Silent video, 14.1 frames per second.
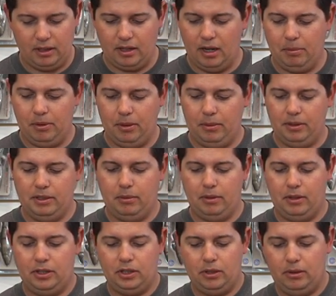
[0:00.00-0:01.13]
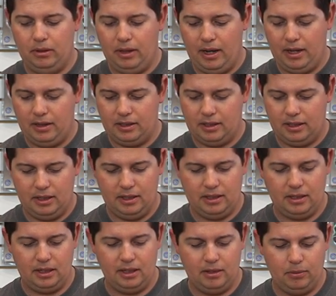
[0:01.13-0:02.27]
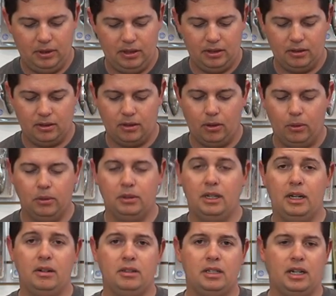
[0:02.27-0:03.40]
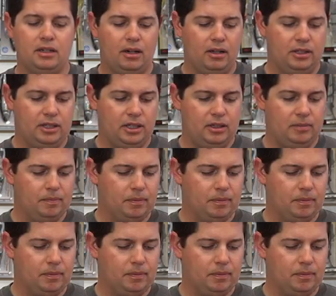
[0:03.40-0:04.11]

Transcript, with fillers: a couple of ones I wanna show you guys is with their Cold Gear technology.